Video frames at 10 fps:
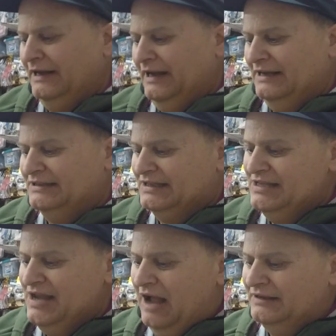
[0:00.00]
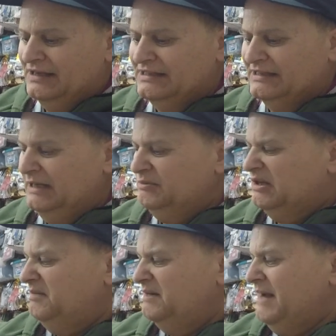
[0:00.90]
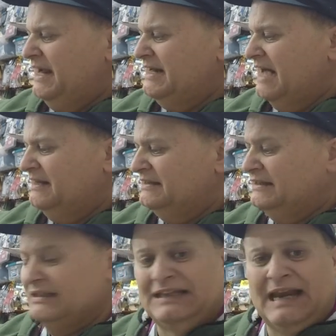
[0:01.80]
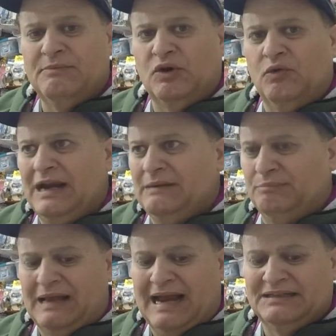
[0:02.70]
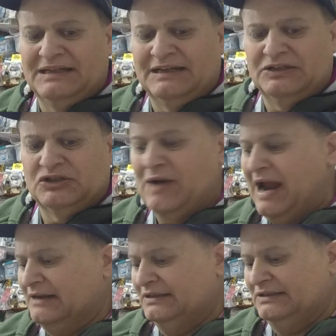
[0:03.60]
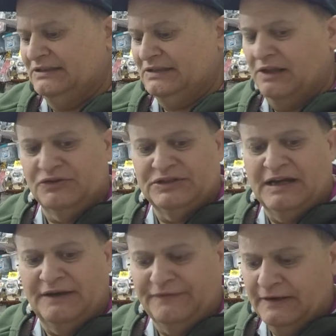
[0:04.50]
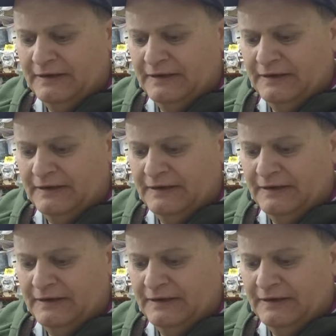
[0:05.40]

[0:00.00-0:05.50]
It's not, doesn't seem to be made out of the same grade plastic as Traxxas' other stuff.